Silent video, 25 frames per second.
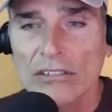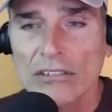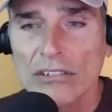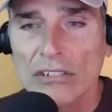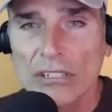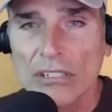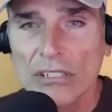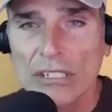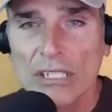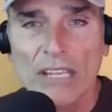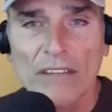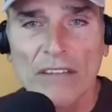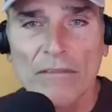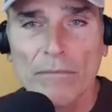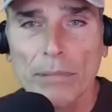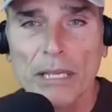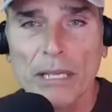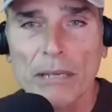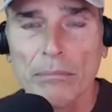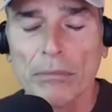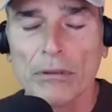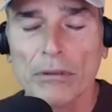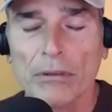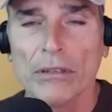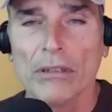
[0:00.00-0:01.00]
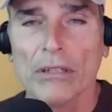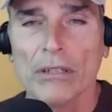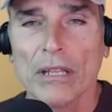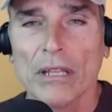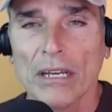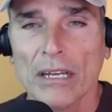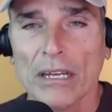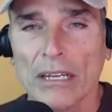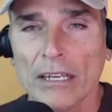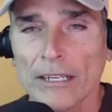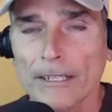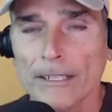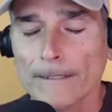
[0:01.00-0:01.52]
just to give people,
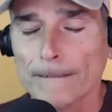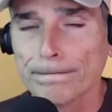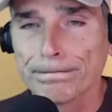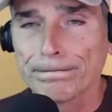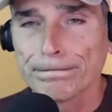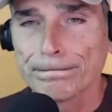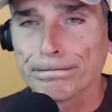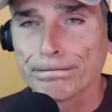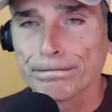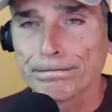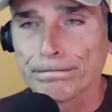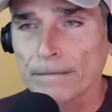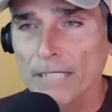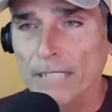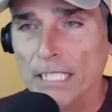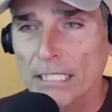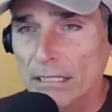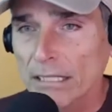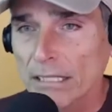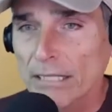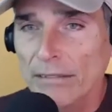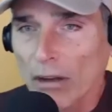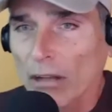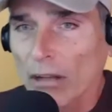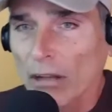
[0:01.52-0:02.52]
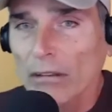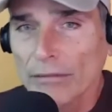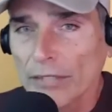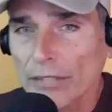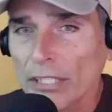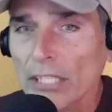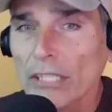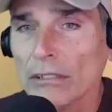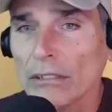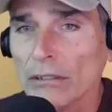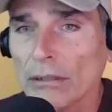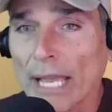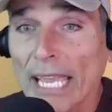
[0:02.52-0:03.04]
uh, to give all of
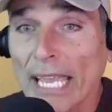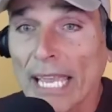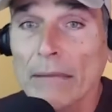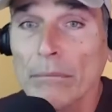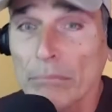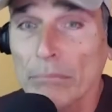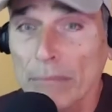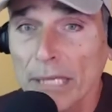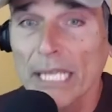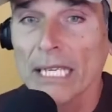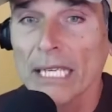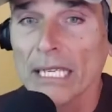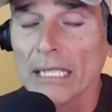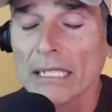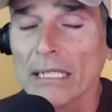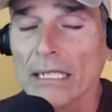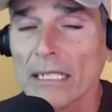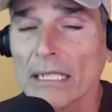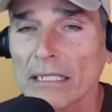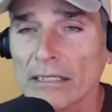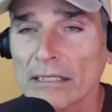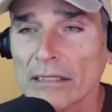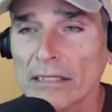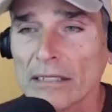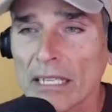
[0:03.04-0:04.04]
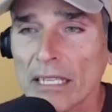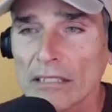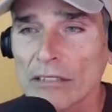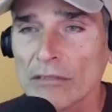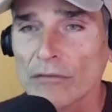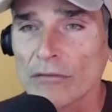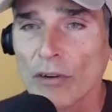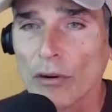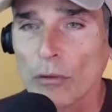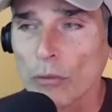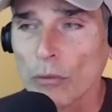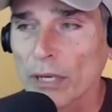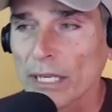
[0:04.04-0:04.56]
you and me a sense
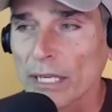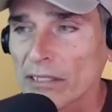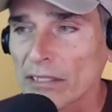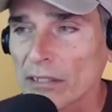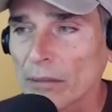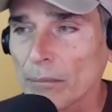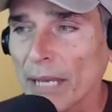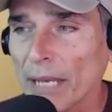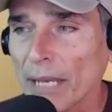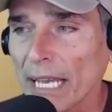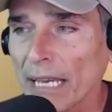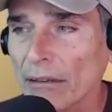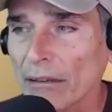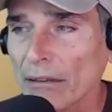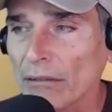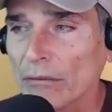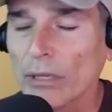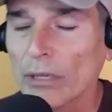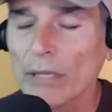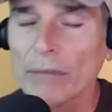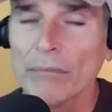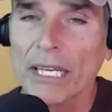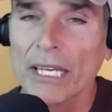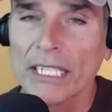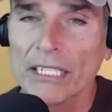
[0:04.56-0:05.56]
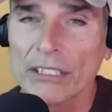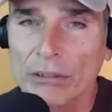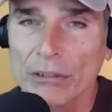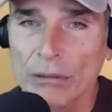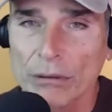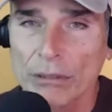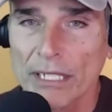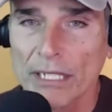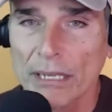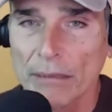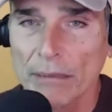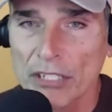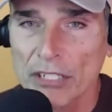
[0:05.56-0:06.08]
for what it's about, we might do a
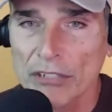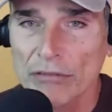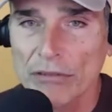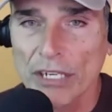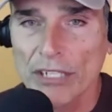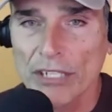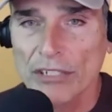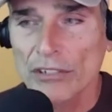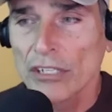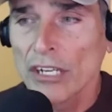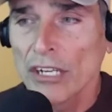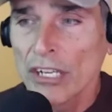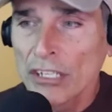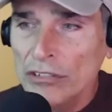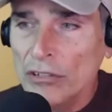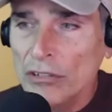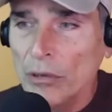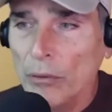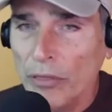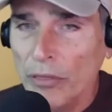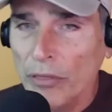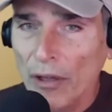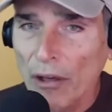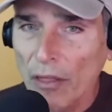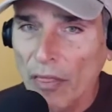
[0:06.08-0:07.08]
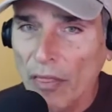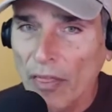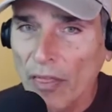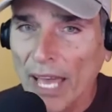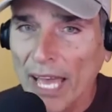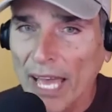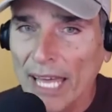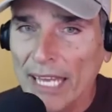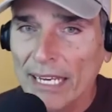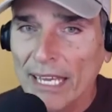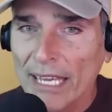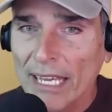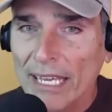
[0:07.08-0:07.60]
demonstration. So with all
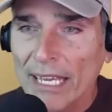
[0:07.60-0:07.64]
that,